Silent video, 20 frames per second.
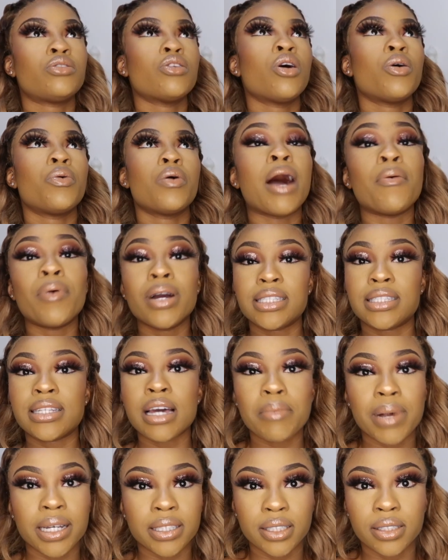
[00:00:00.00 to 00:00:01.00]
So I went to
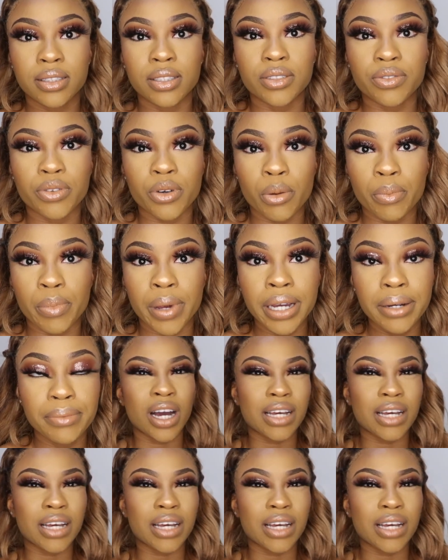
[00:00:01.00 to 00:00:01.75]
stay at my sister's for a bit,